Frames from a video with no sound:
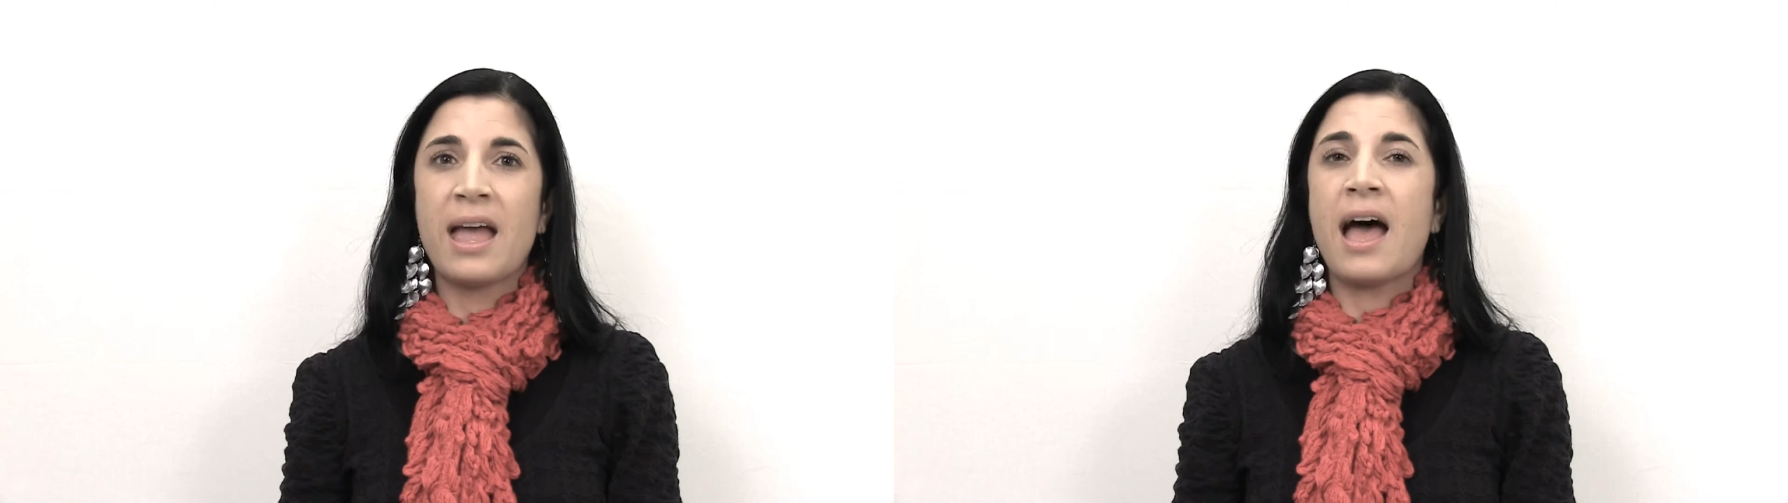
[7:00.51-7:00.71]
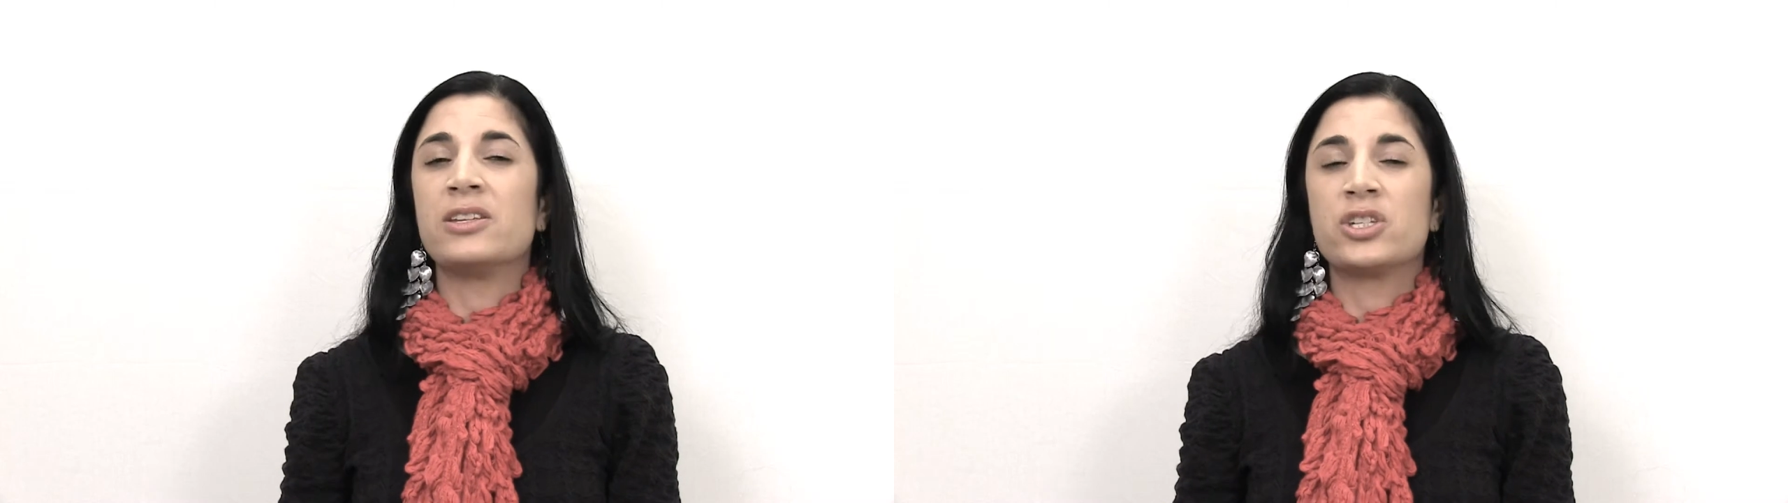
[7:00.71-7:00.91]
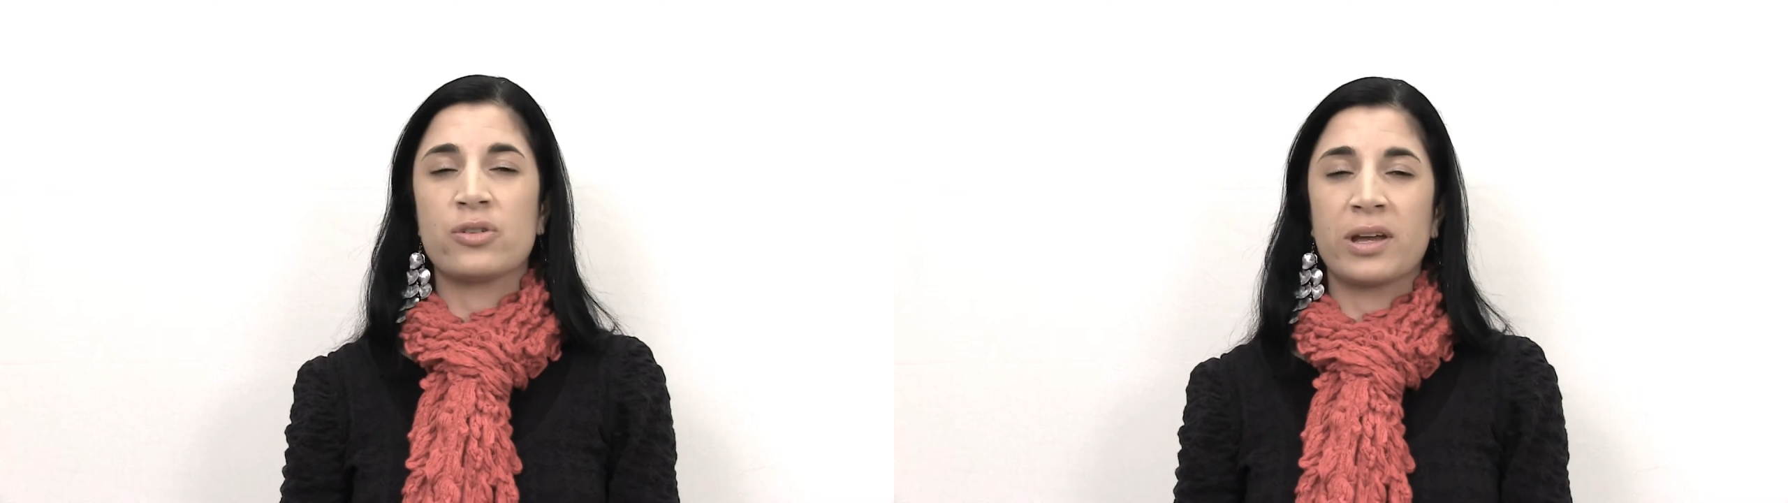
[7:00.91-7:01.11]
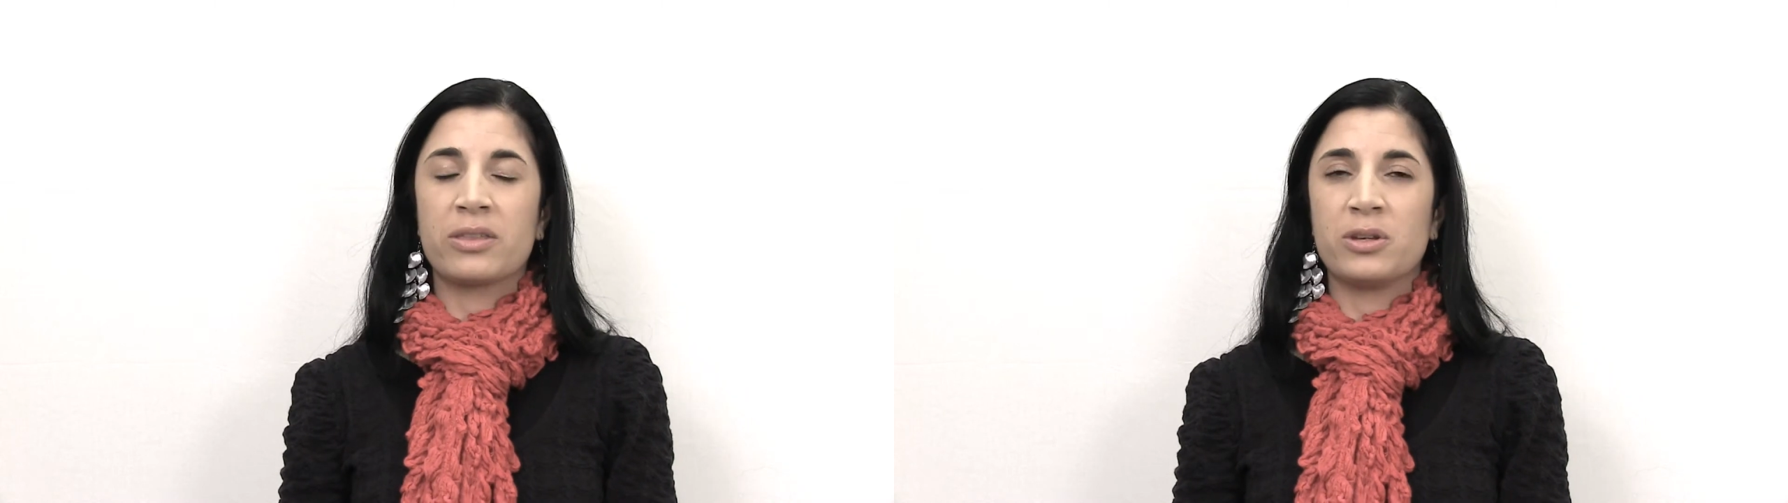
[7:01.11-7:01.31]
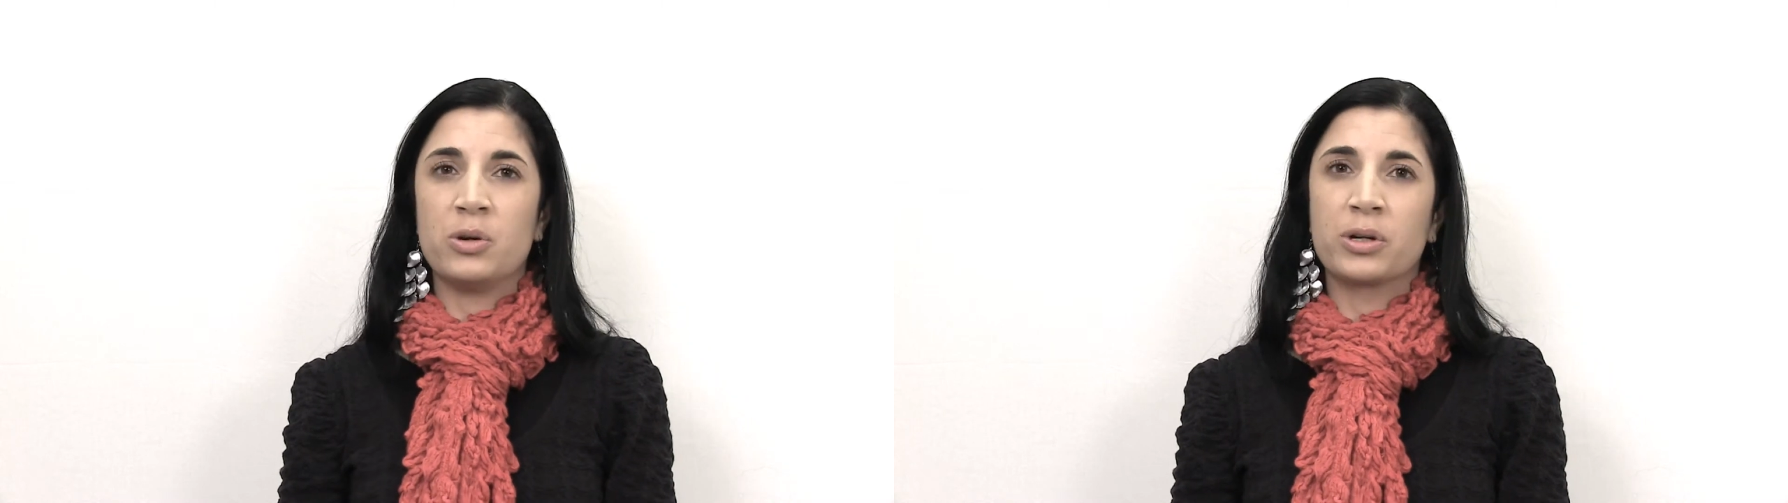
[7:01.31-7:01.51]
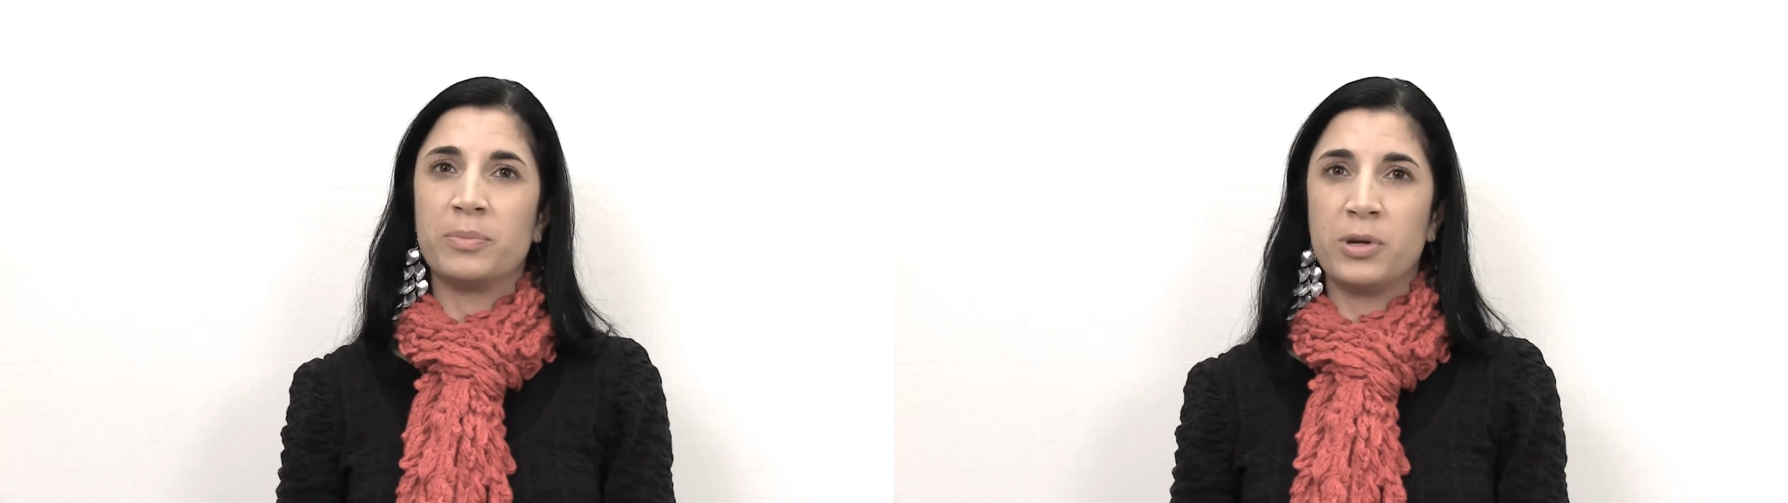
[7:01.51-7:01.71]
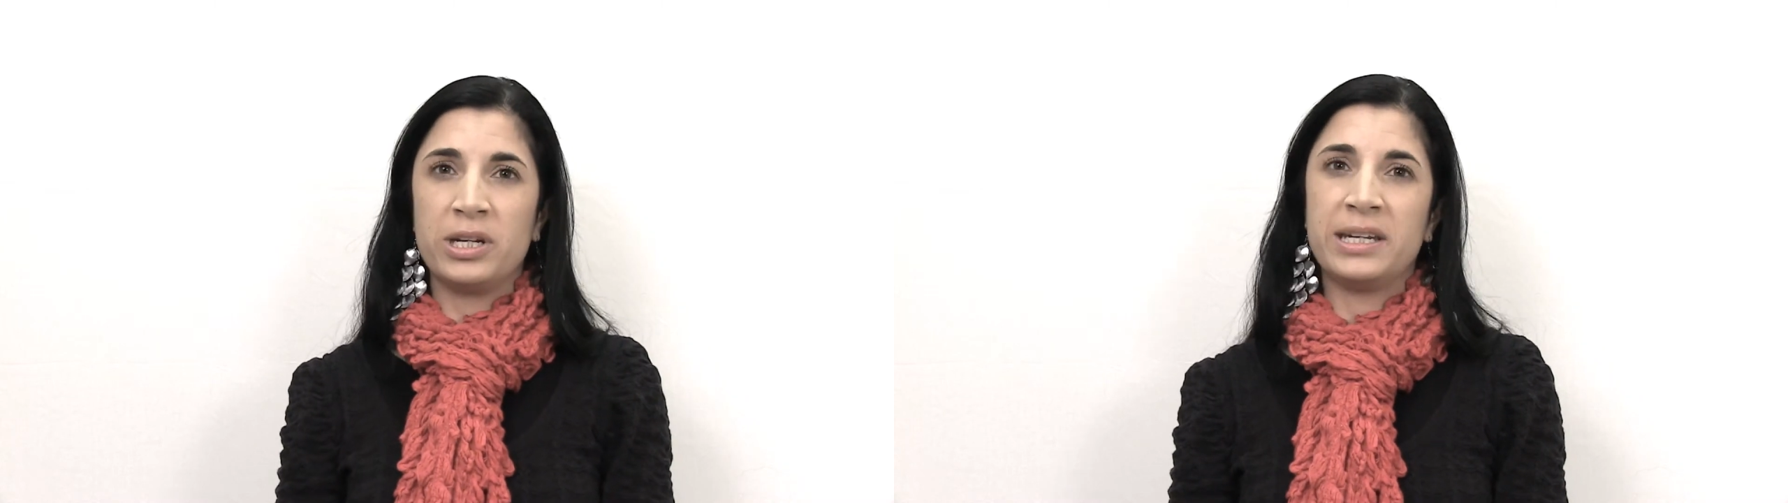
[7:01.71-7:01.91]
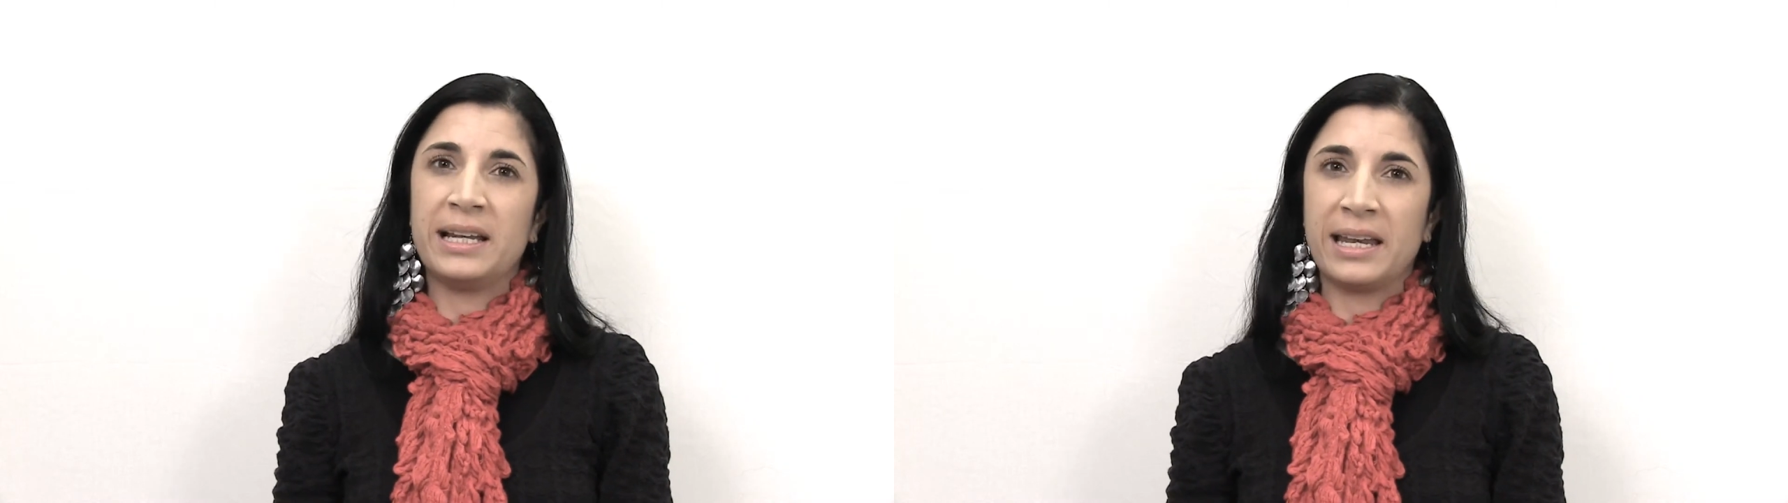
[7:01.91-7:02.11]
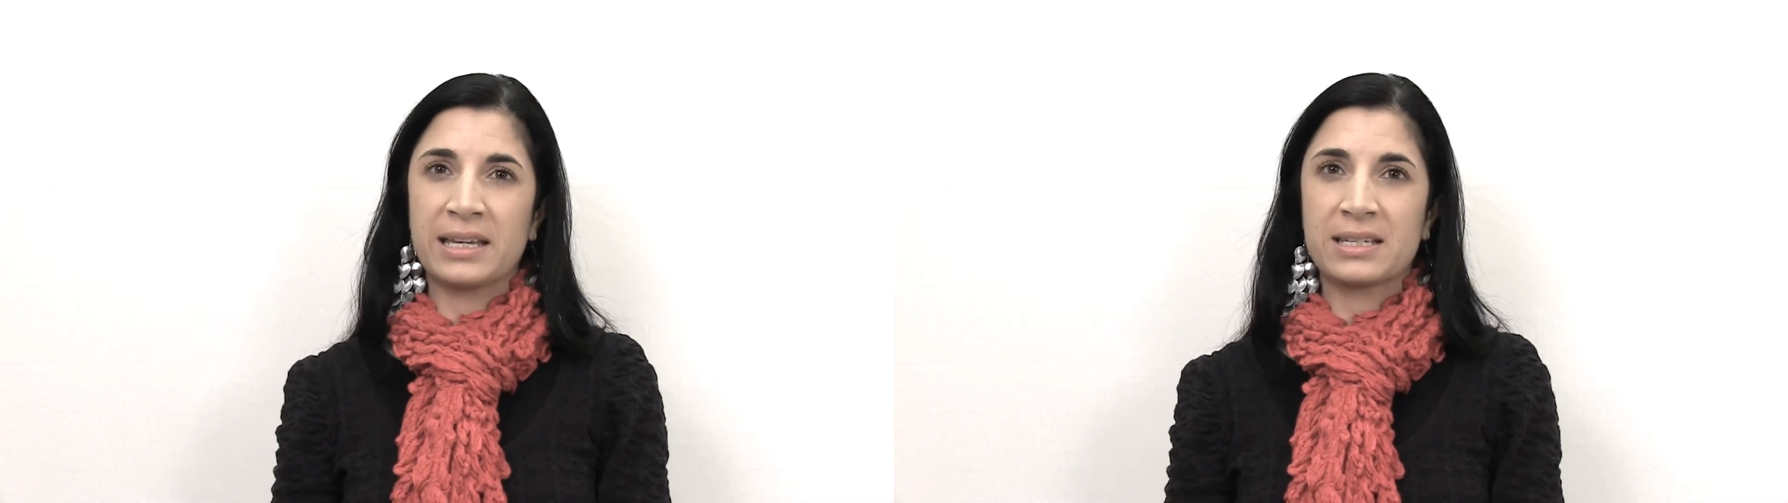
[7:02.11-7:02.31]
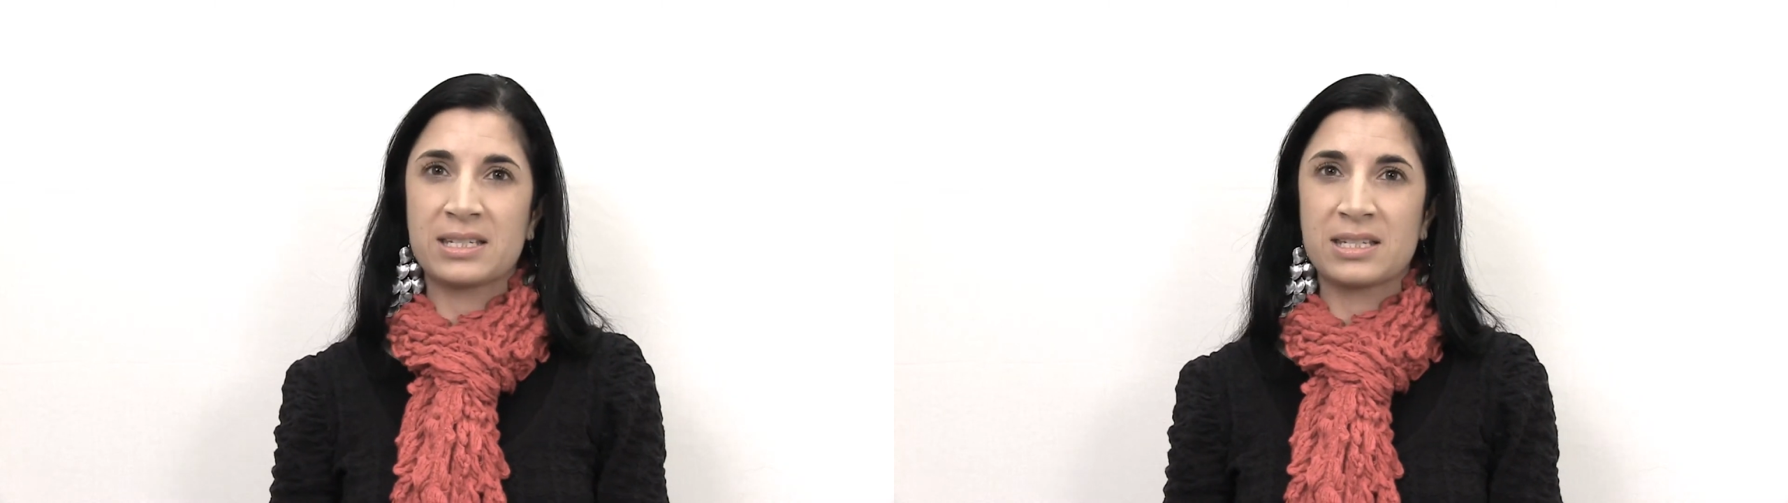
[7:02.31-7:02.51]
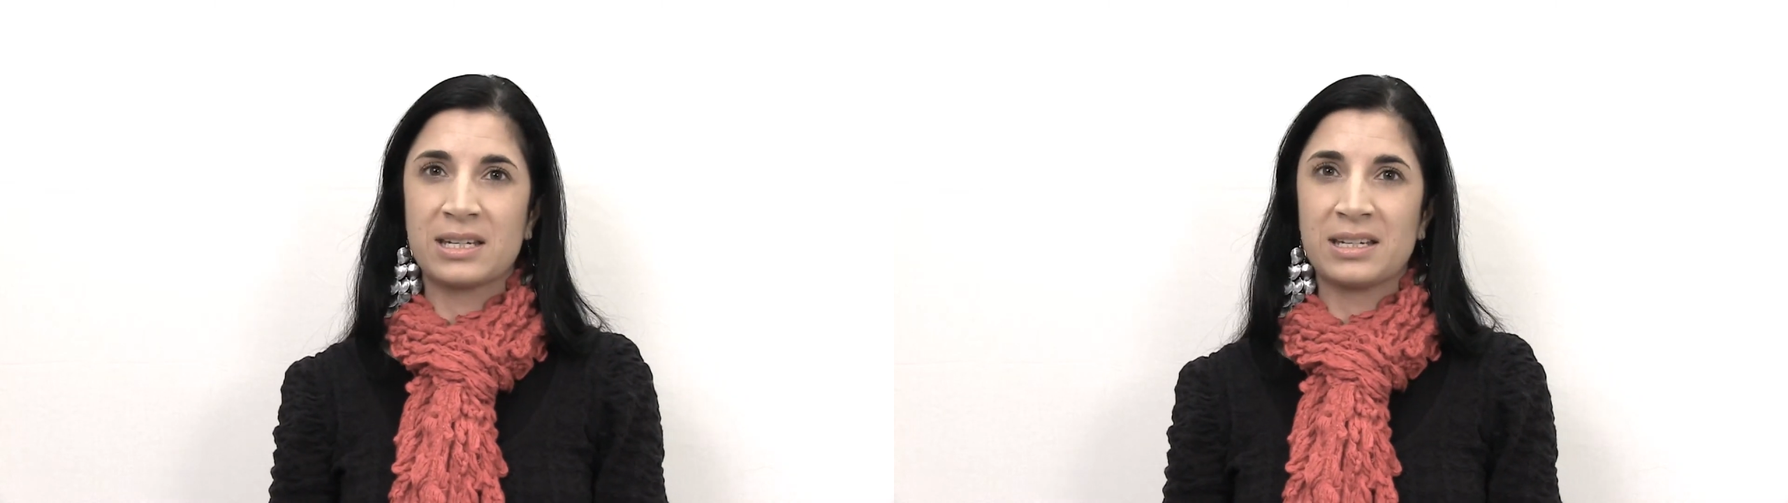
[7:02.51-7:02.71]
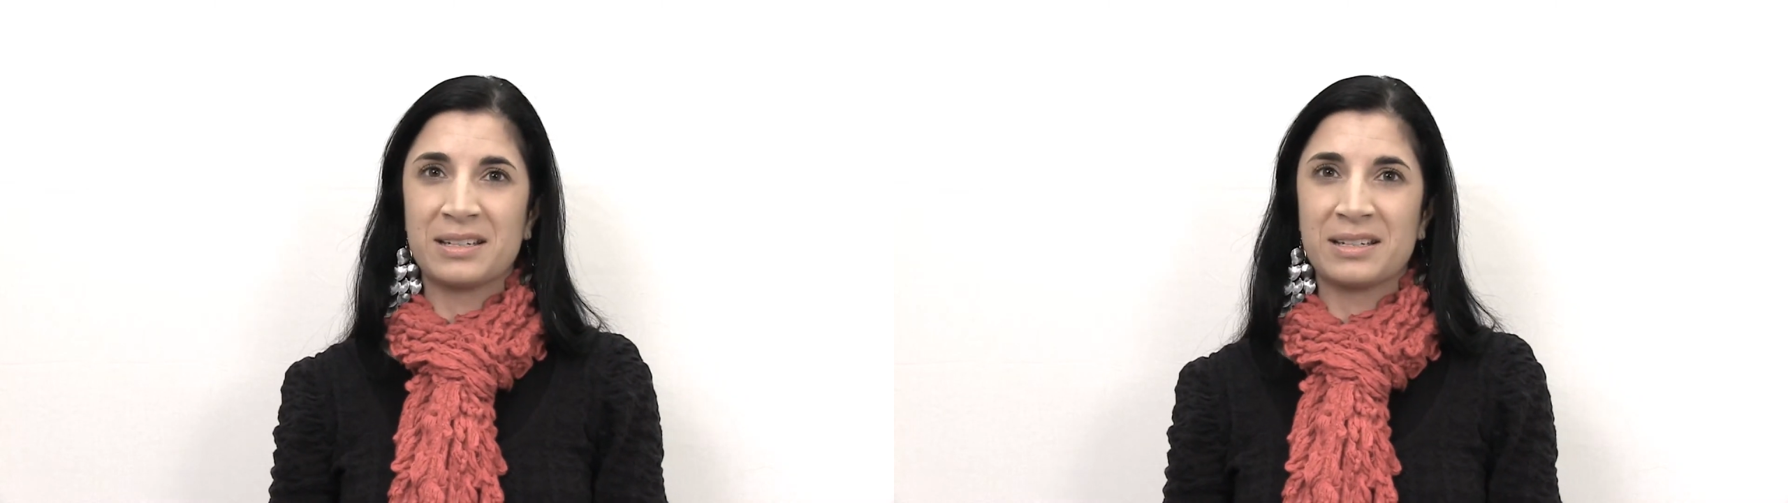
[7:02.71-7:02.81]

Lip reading: and strengthen your community links.